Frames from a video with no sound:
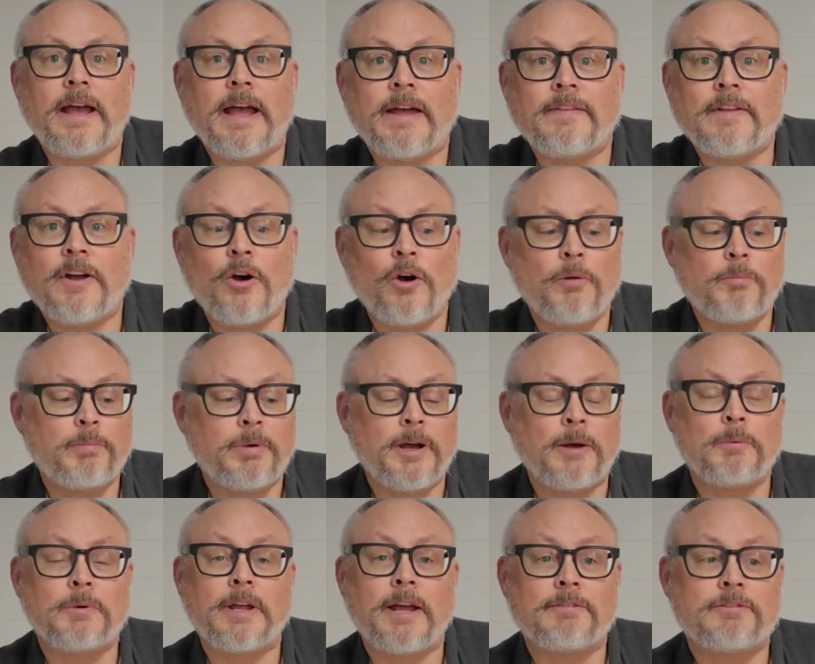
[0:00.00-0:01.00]
and I hope
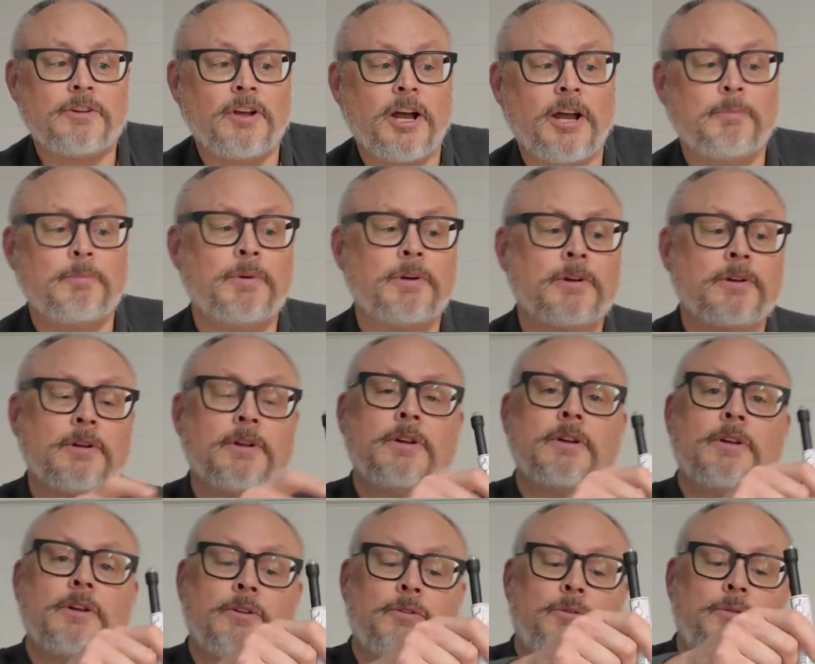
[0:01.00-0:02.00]
I will have time
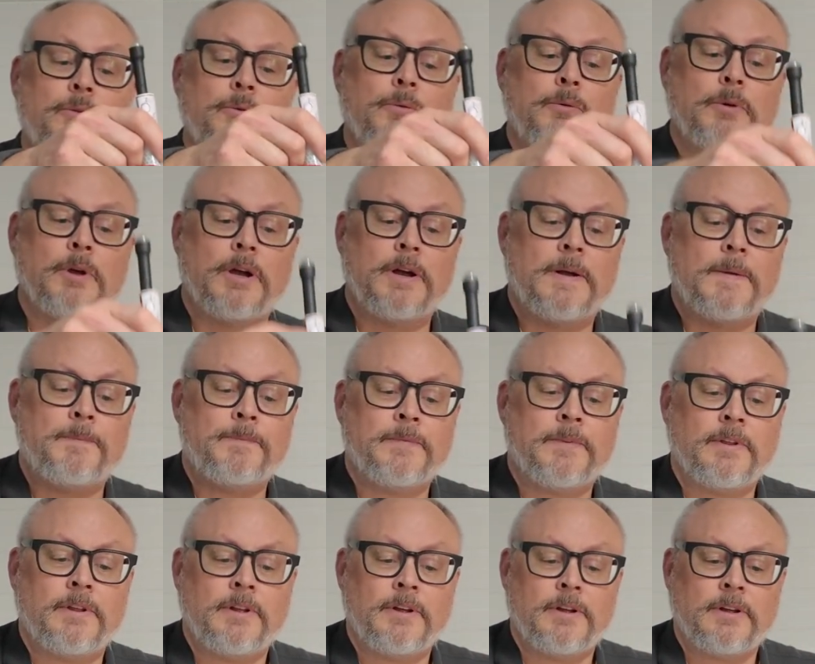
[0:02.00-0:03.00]
to
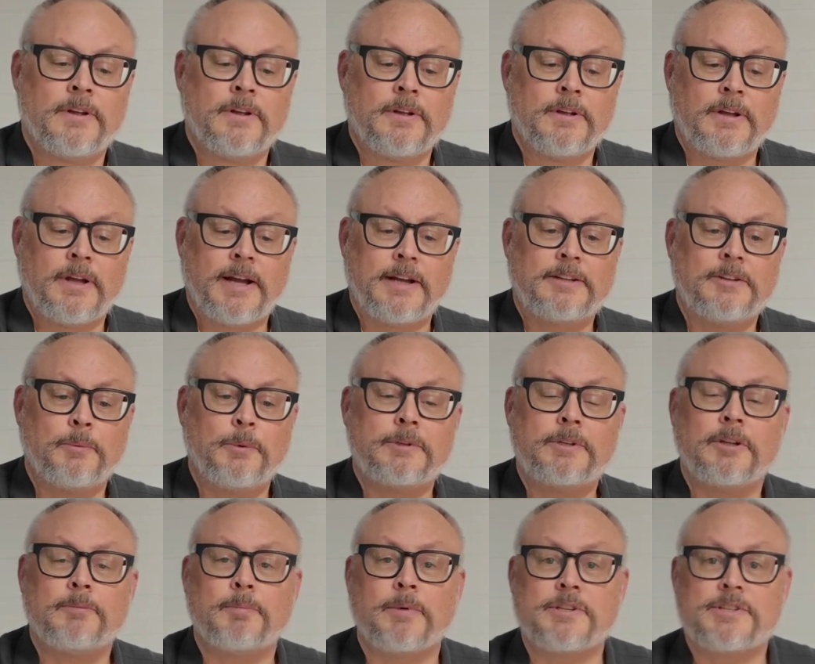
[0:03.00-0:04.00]

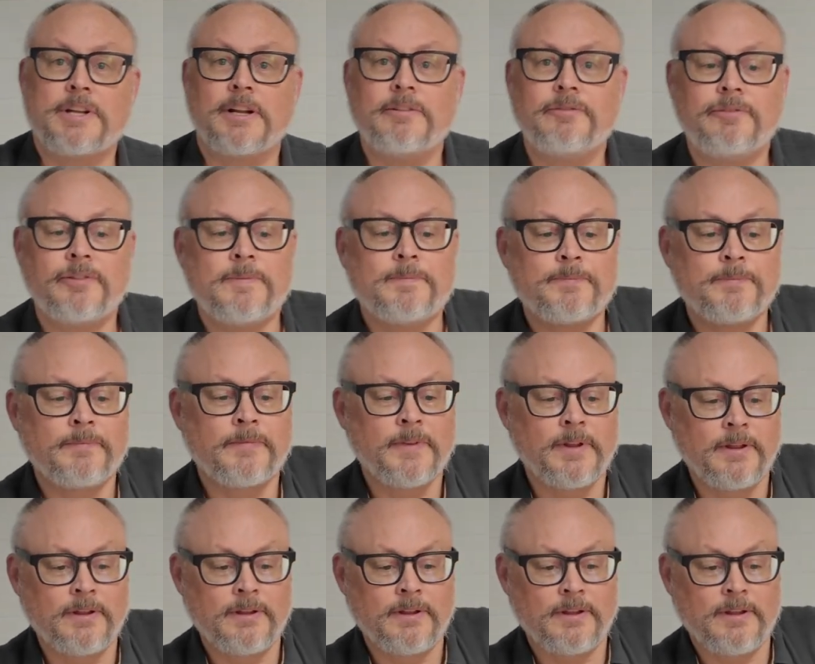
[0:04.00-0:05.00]
activate it myself,
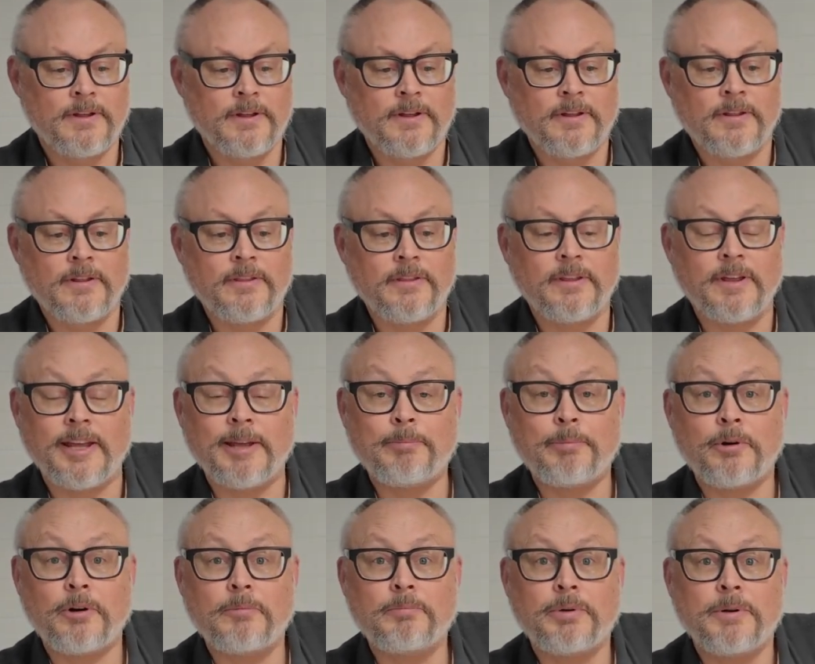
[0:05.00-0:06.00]
the
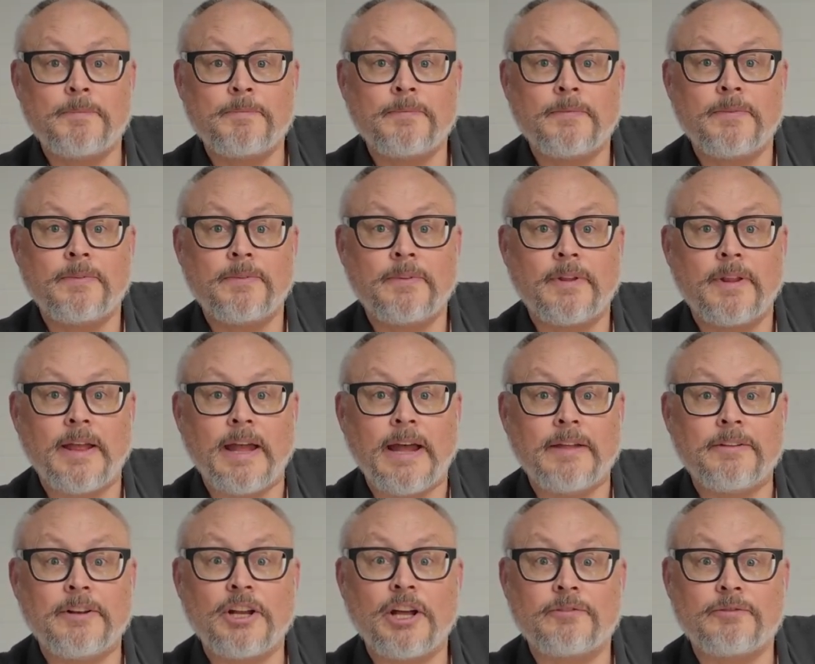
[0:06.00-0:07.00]
EPIRB
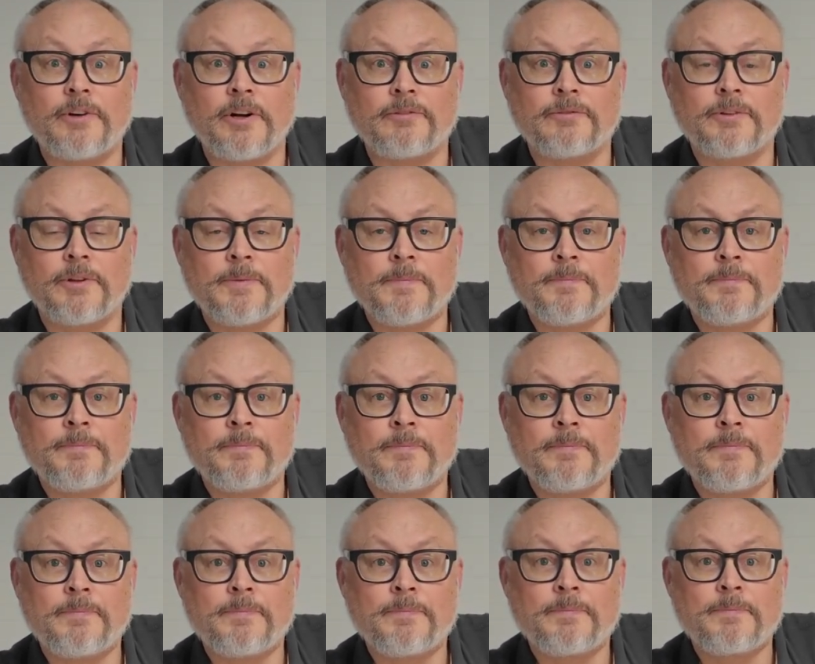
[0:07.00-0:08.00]
and the life raft.
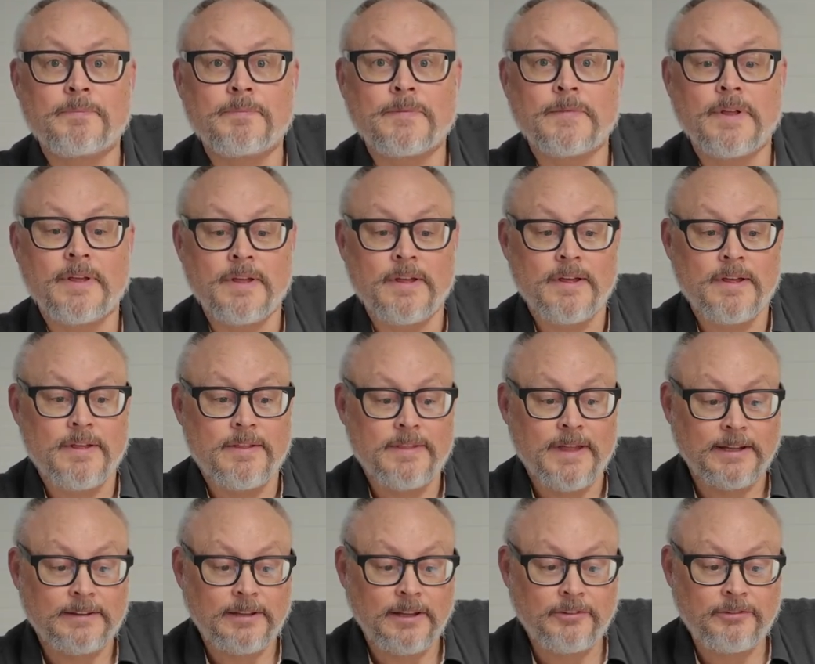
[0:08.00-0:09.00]

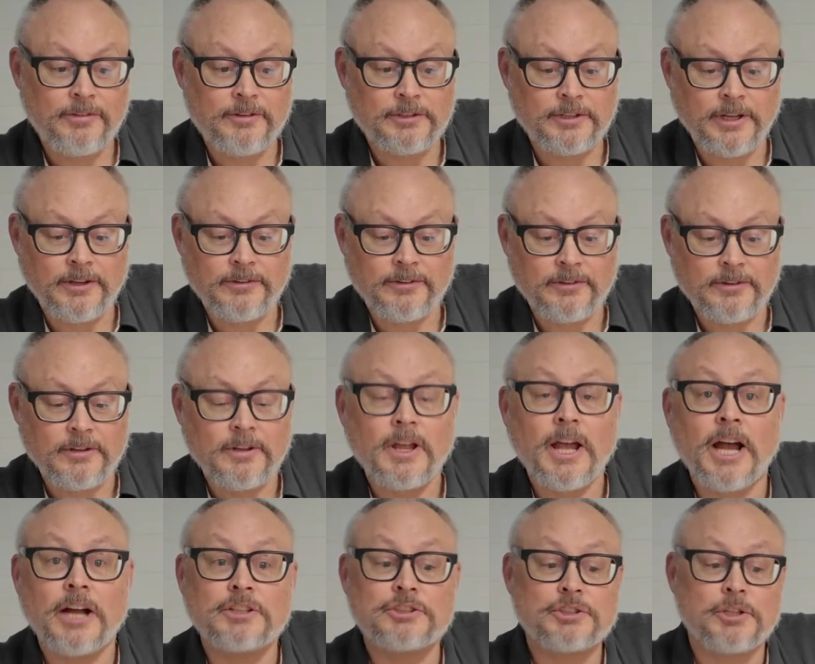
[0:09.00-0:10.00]
That is the reason
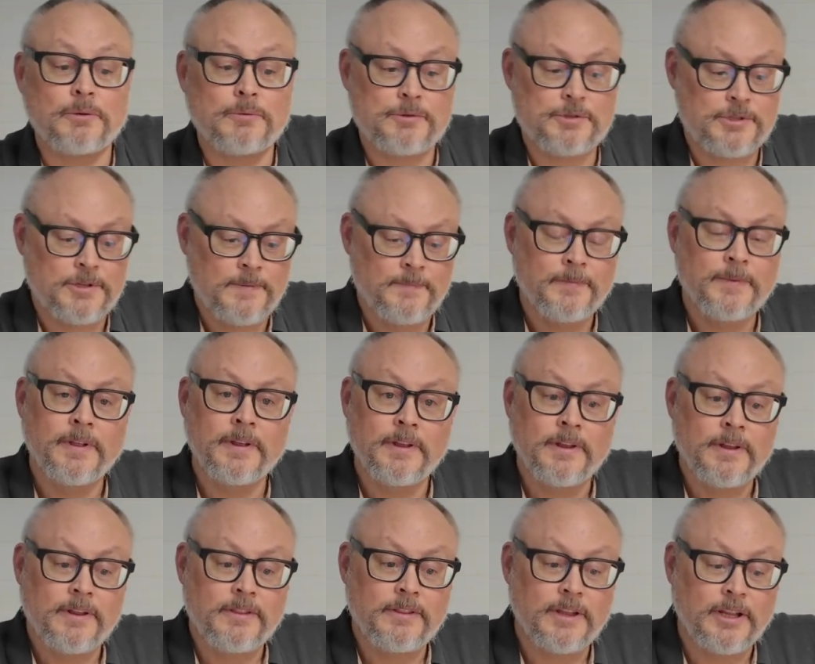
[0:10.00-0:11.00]
I chose
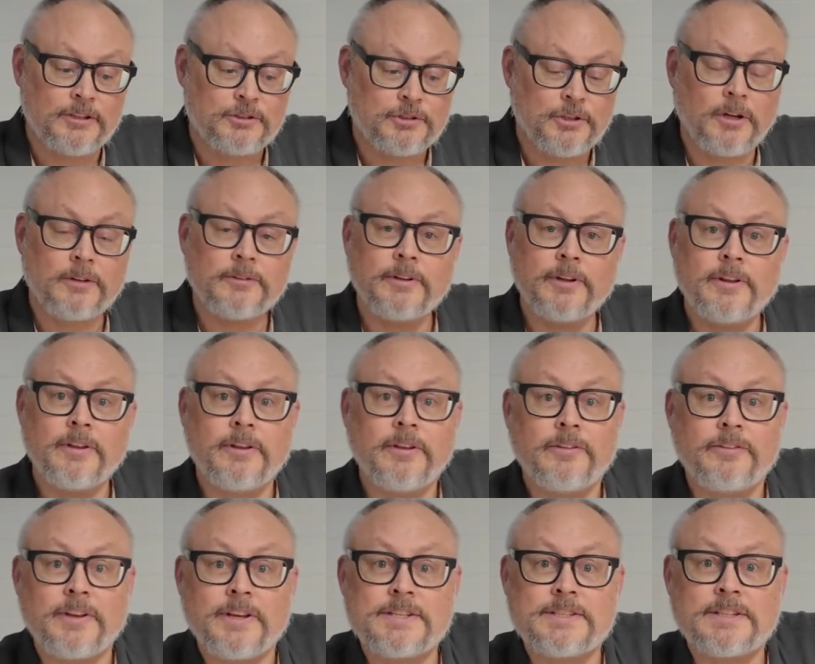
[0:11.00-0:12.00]
the Tron
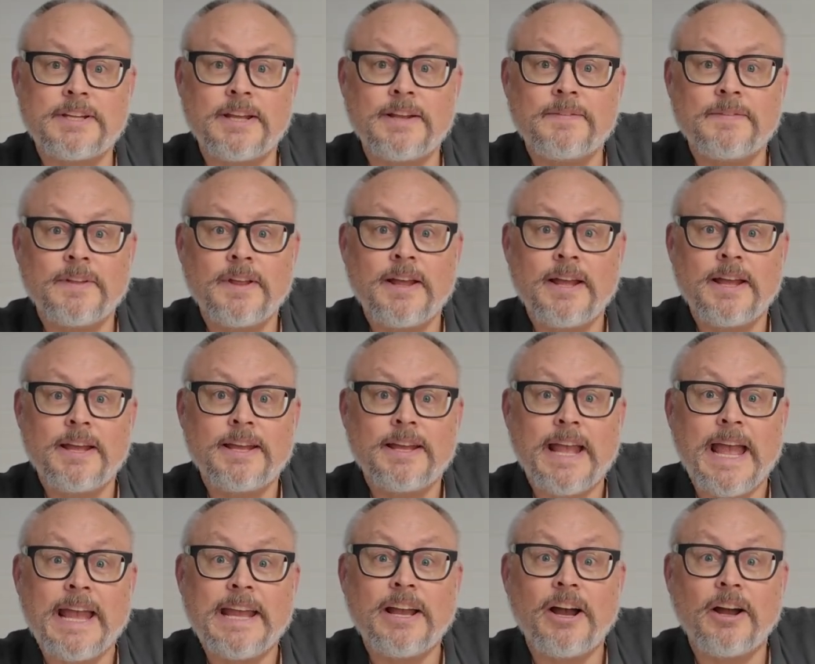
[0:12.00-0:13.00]
60
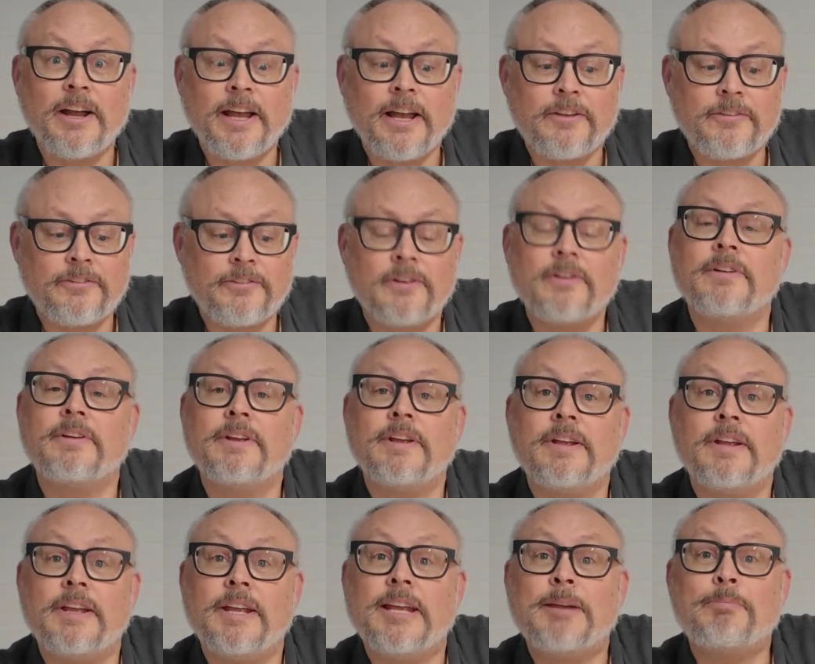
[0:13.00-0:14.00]
AIS
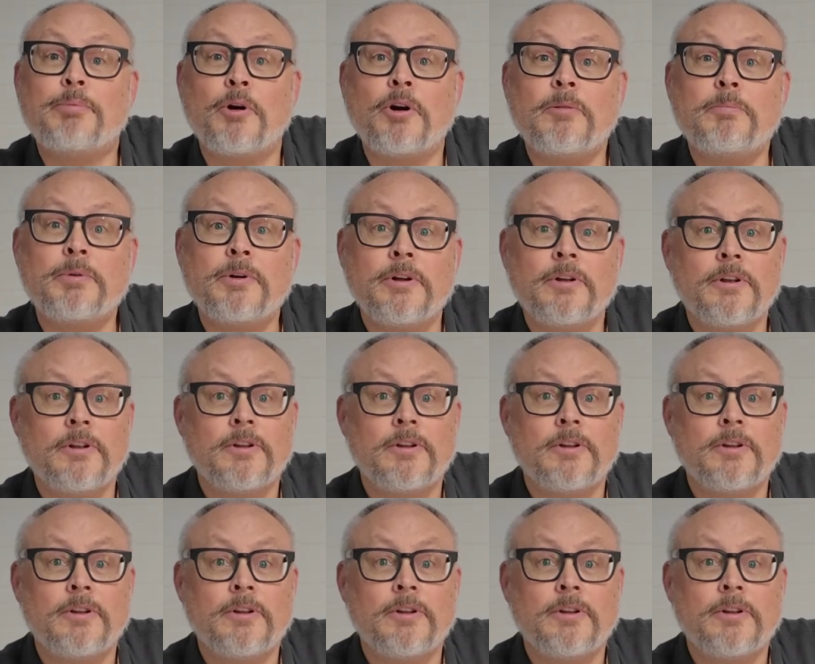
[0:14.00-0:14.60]
EPIRB